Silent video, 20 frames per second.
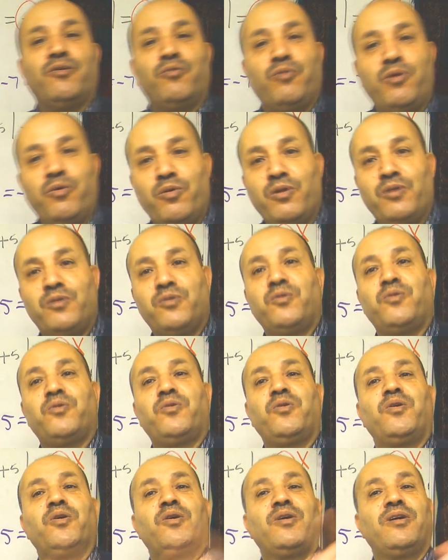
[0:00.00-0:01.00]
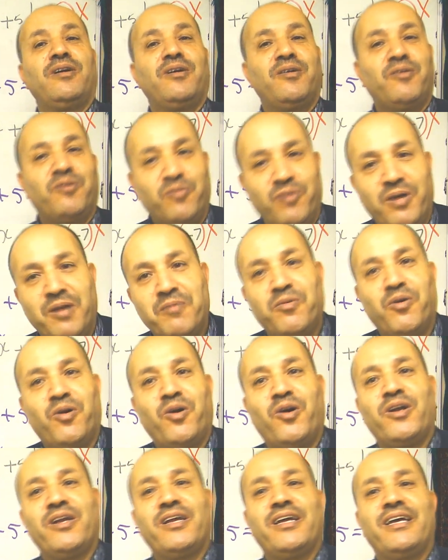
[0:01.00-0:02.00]
we will do one
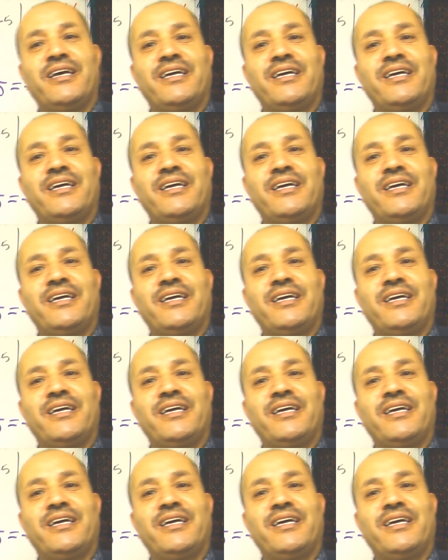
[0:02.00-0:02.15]
more